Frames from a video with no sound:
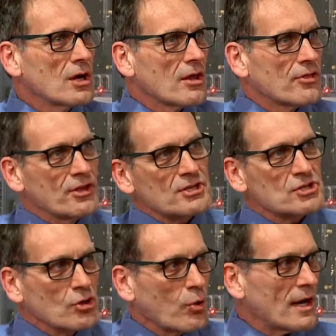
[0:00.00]
this
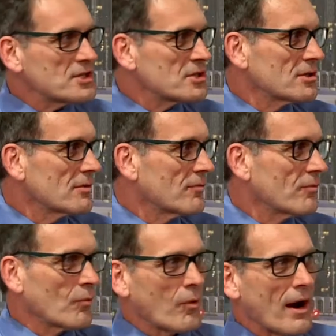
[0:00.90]
question of
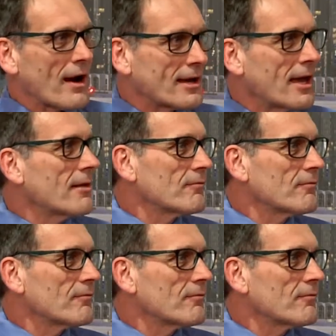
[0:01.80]
where I came